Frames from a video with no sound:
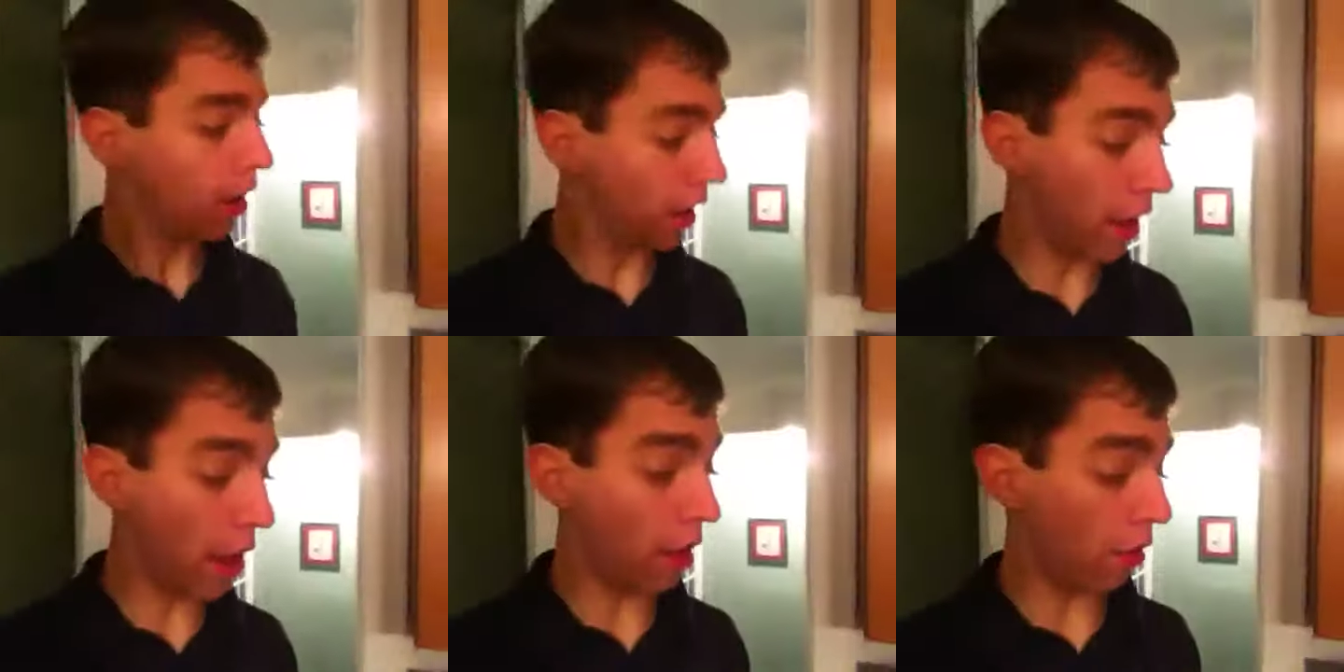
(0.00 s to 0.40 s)

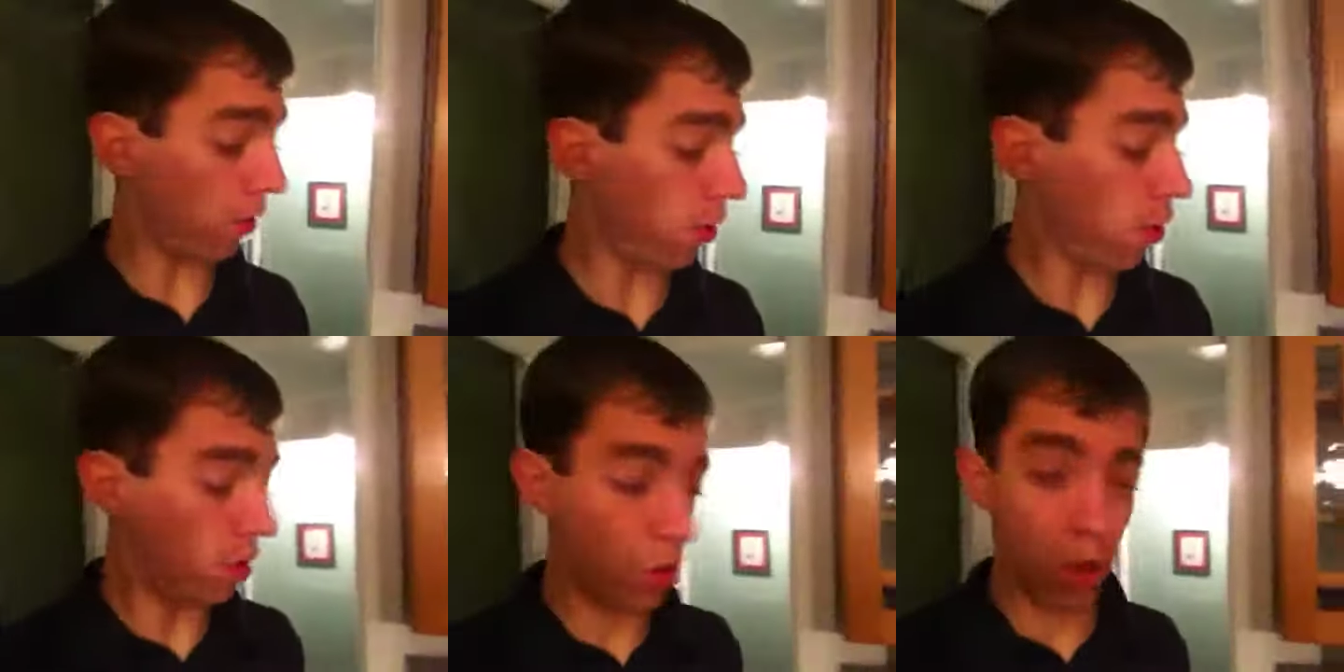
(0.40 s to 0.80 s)
Now,
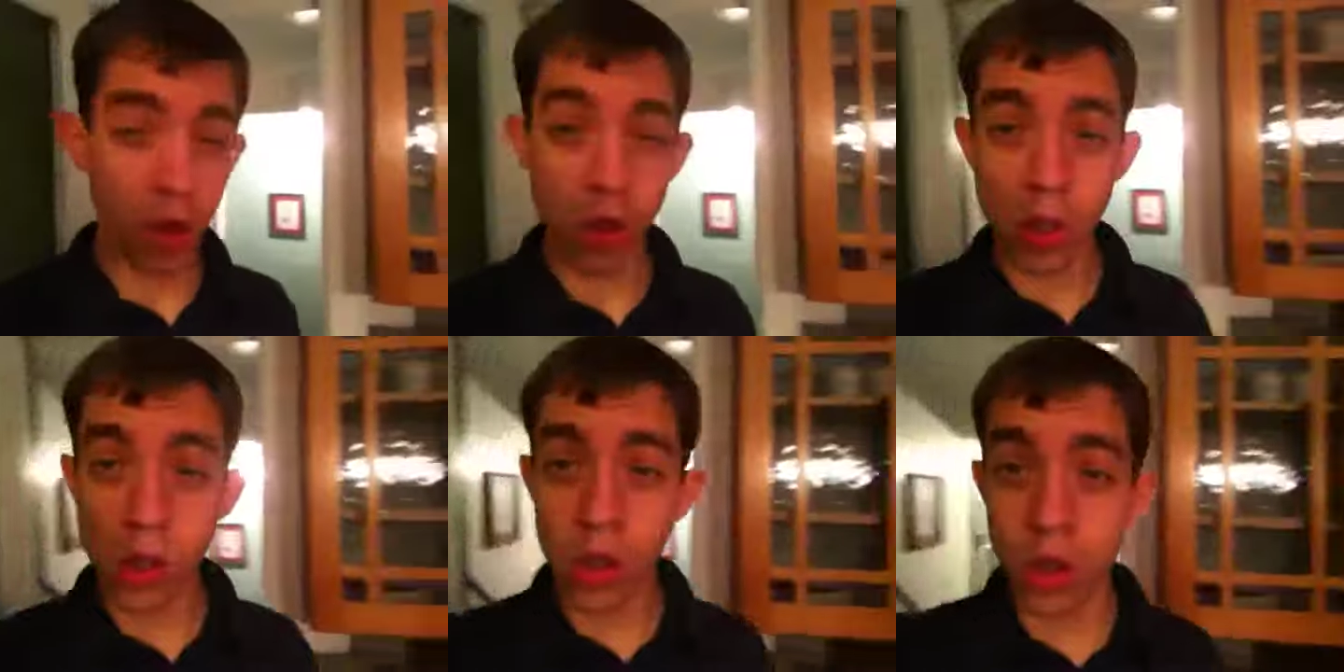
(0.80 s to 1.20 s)

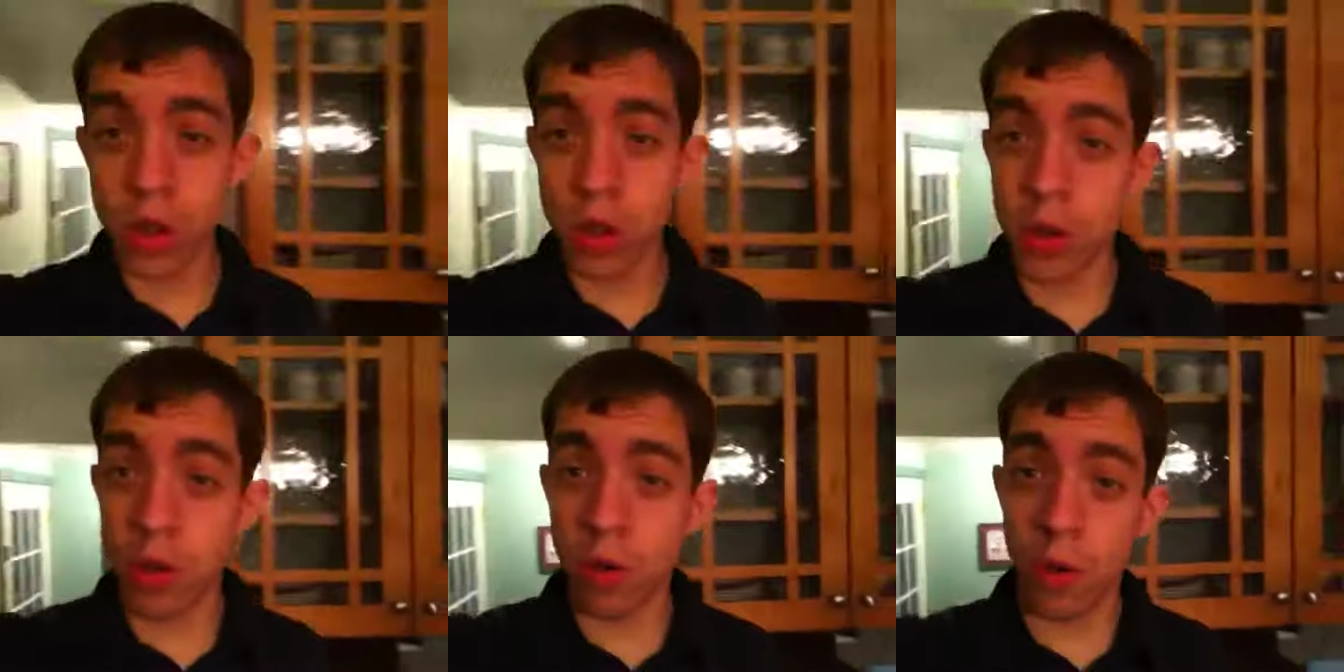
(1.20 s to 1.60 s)

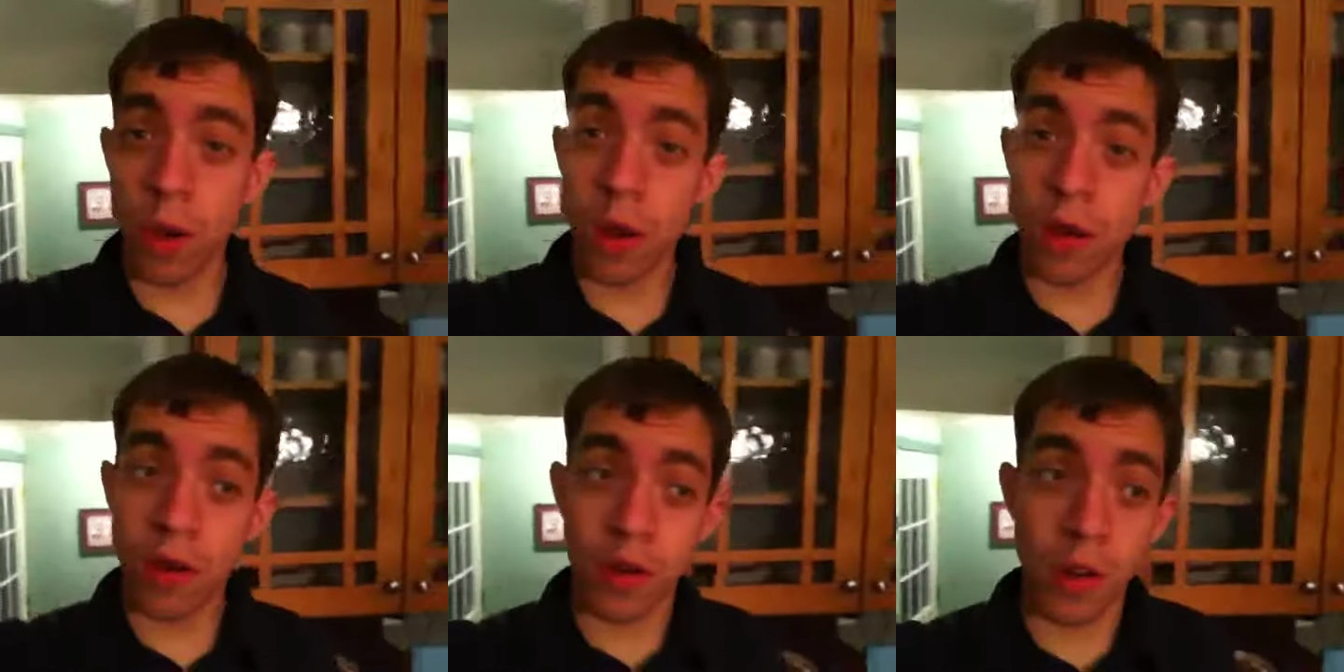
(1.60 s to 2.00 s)

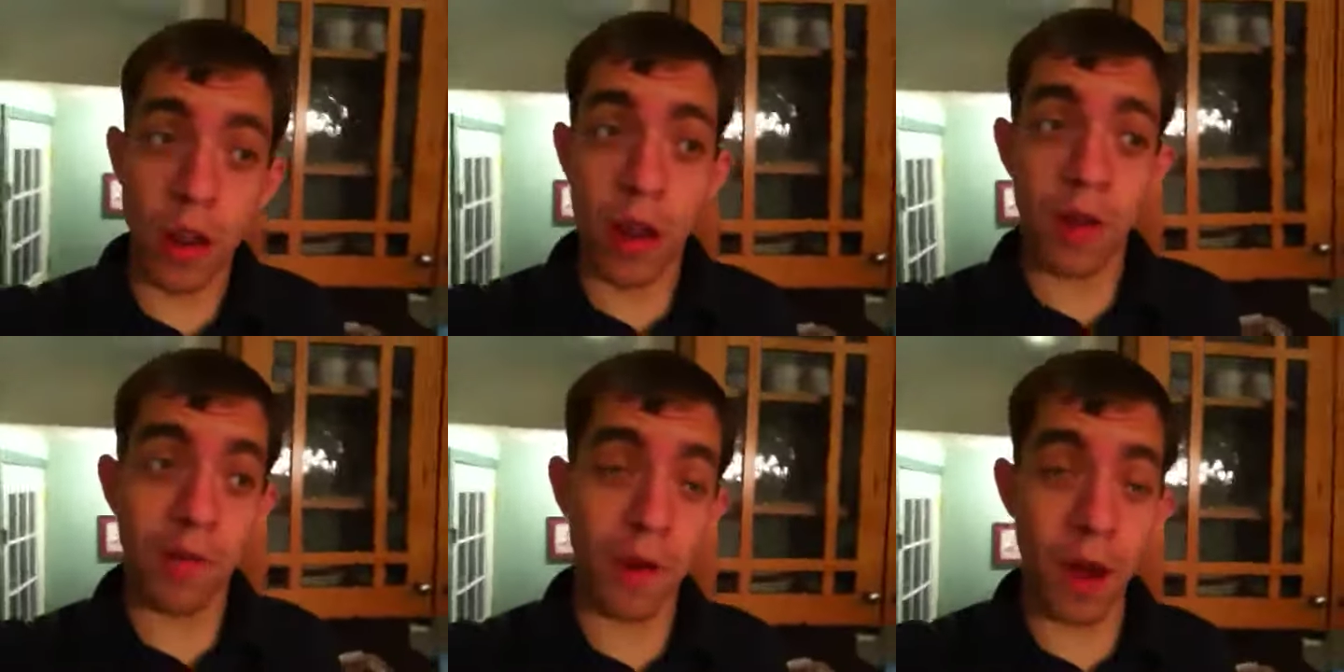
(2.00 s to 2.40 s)
what
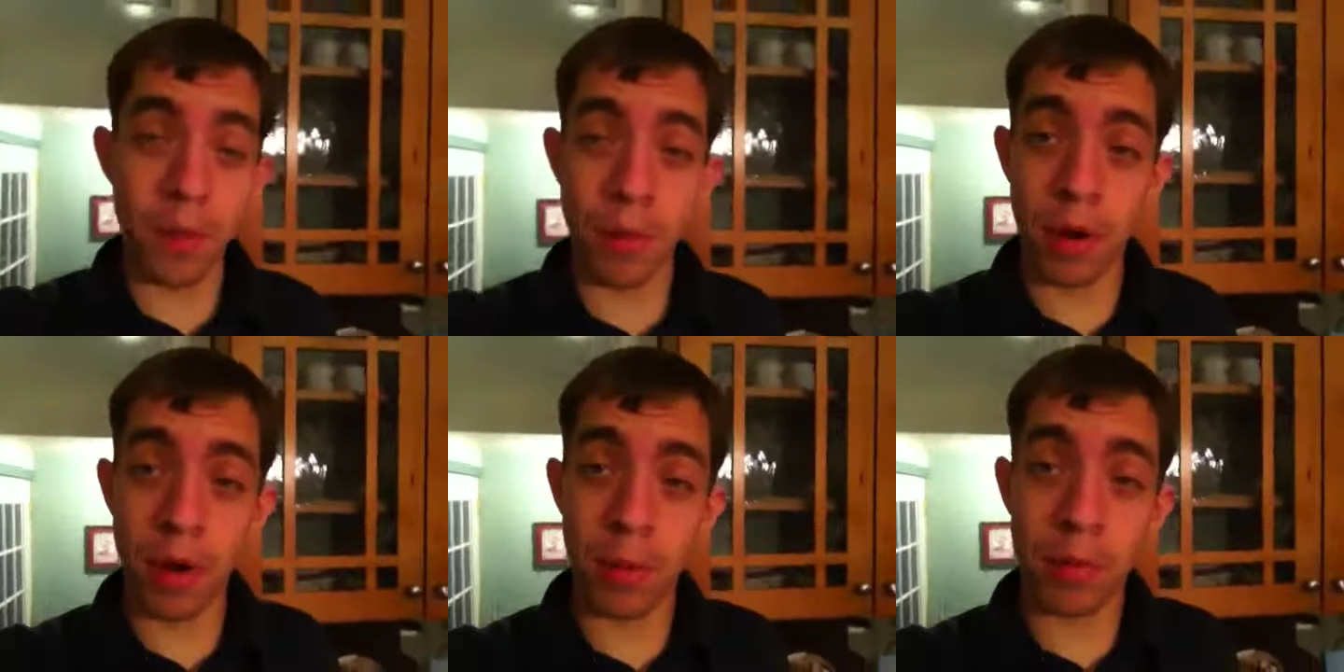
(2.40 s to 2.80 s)
have I
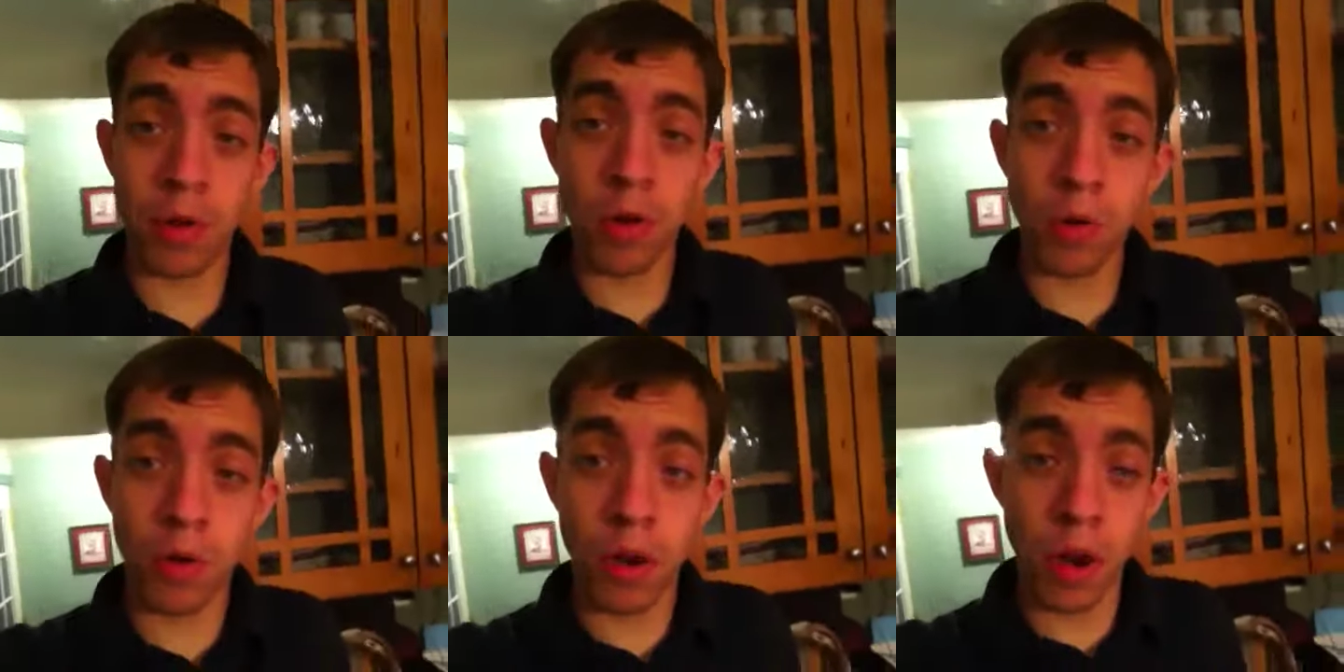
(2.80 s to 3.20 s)
been up
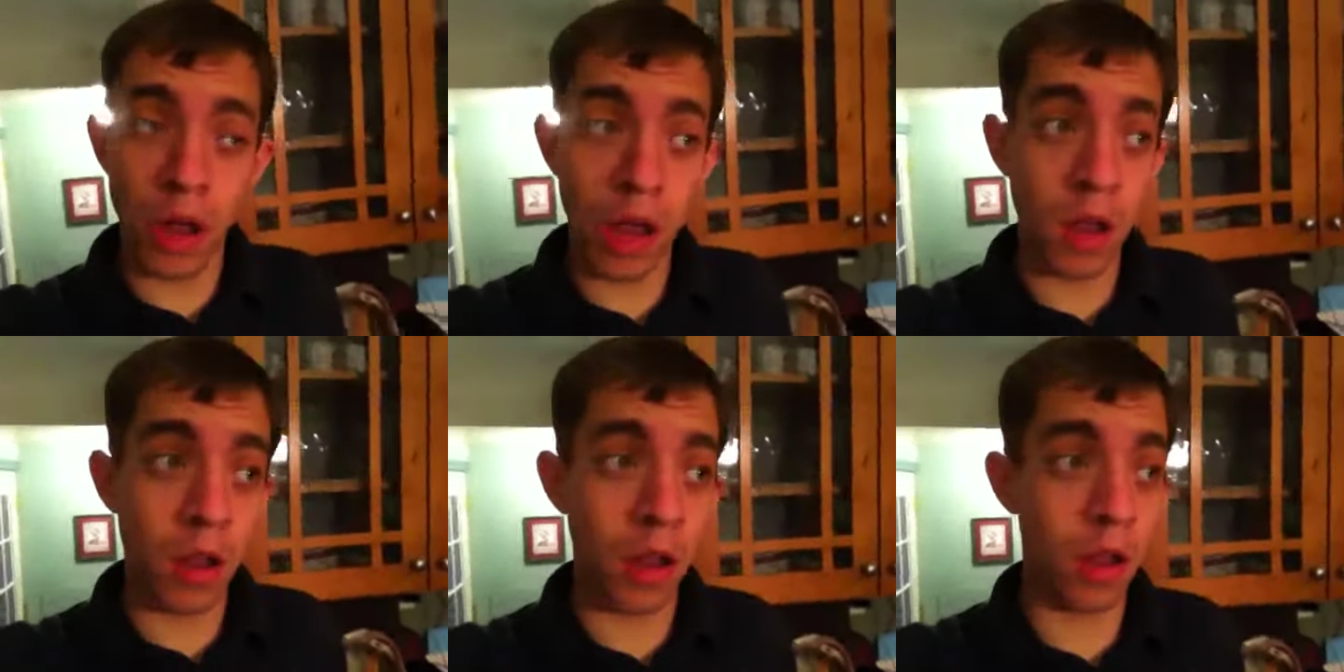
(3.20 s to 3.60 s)
to
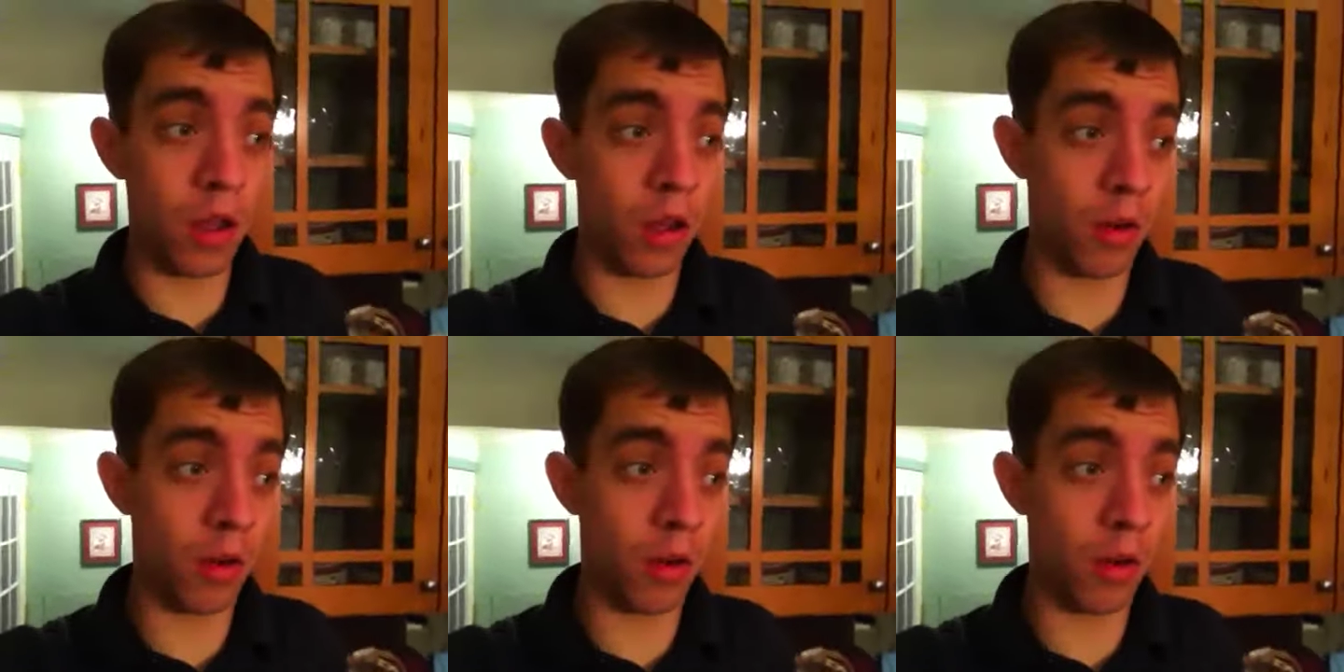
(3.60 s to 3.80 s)
today?